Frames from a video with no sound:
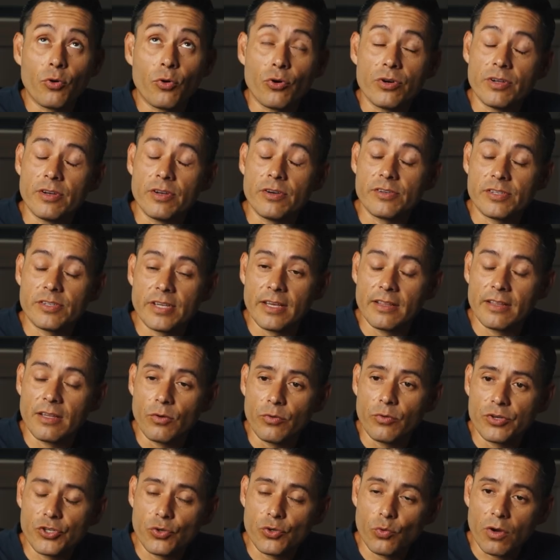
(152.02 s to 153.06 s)
important to understand
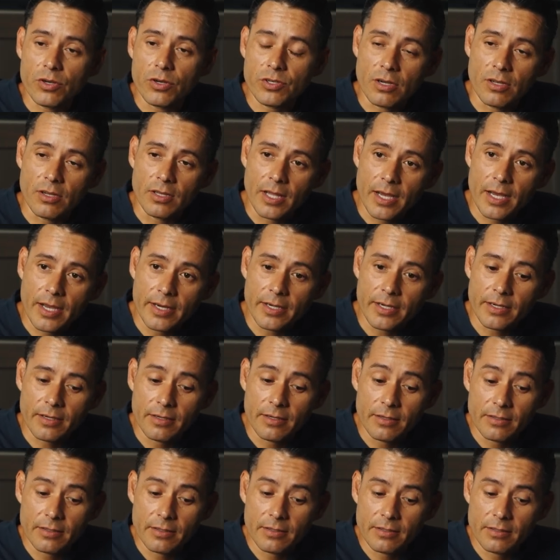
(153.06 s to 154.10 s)
that what you watch online
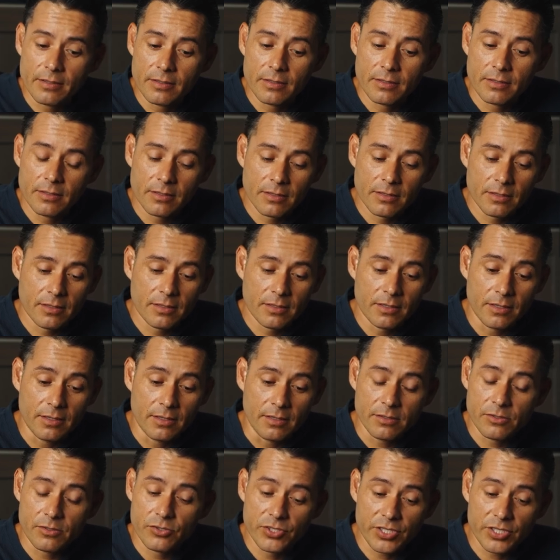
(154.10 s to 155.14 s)

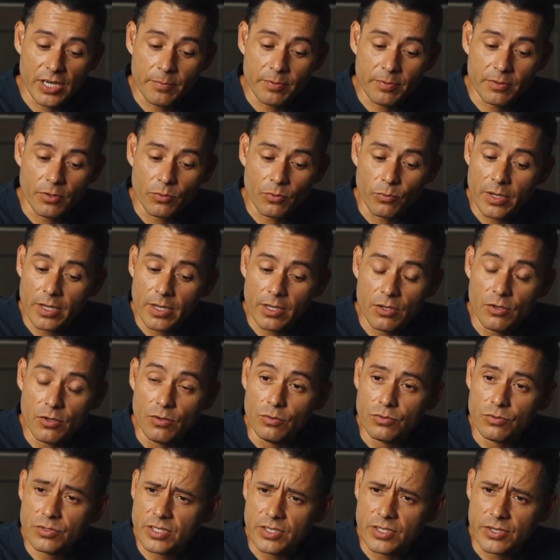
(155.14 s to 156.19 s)
can shape the way
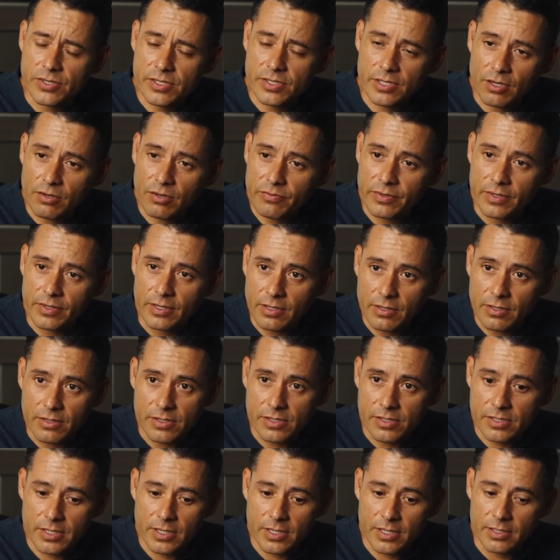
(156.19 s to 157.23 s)
you see yourself and
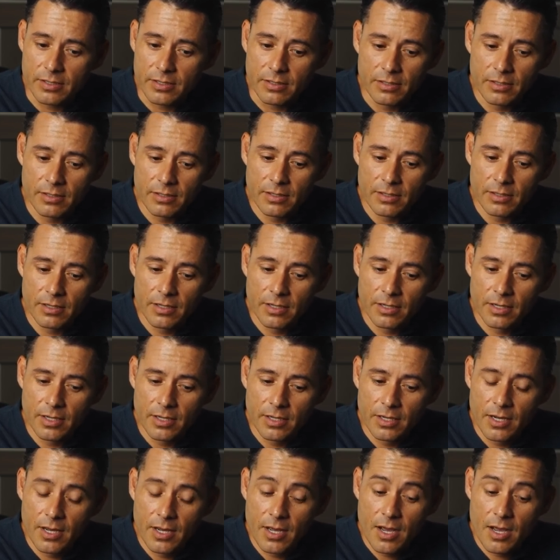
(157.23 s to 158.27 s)
others, and
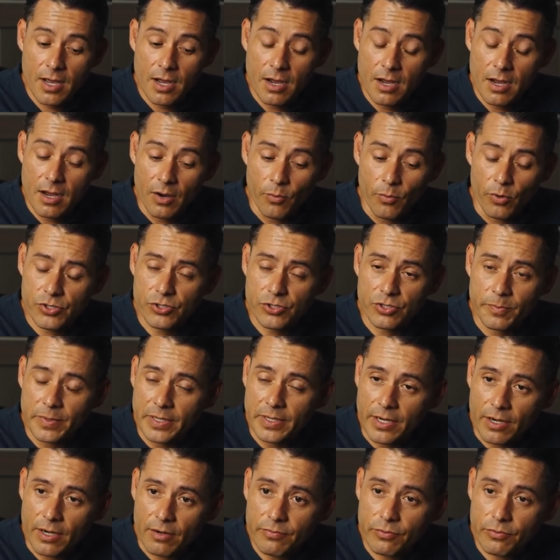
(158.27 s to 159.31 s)
I want you to
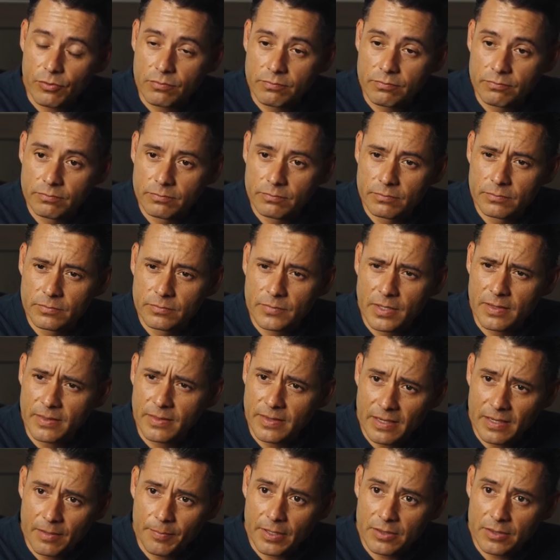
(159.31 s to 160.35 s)
be careful. That's low
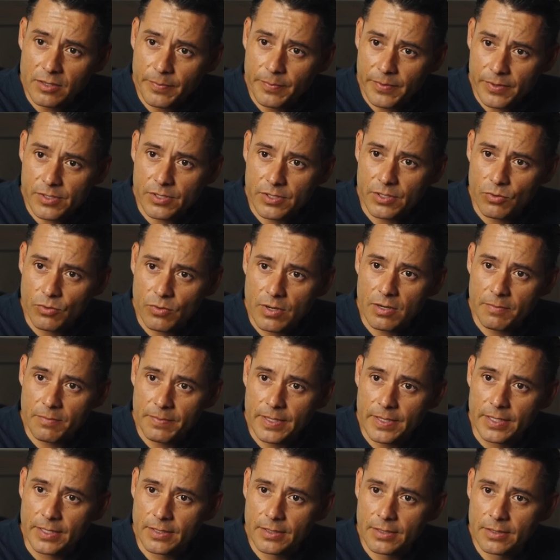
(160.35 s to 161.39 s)
key a about fact. The person you want to
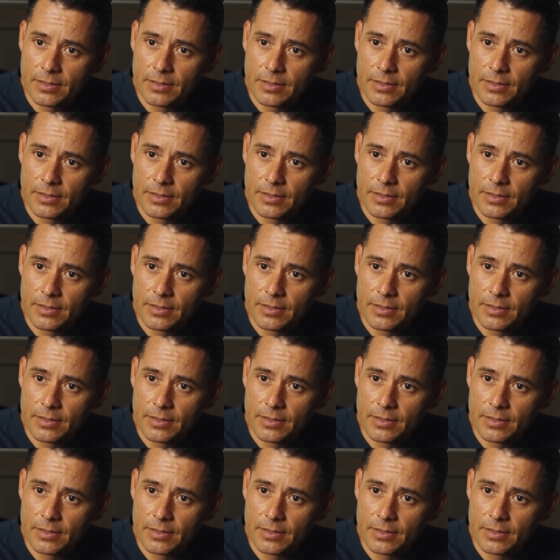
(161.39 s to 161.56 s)
be.